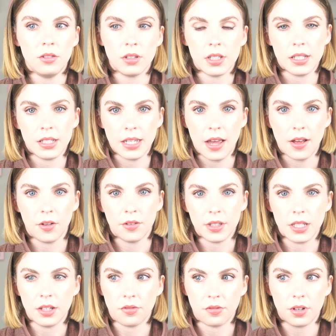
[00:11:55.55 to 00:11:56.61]
can tell the
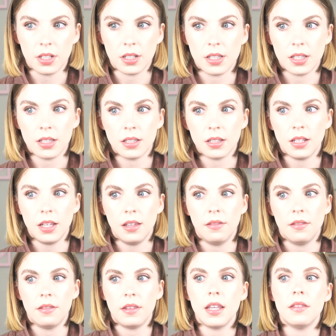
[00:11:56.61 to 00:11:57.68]
difference
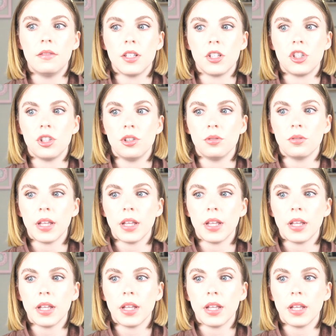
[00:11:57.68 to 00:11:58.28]
in the two.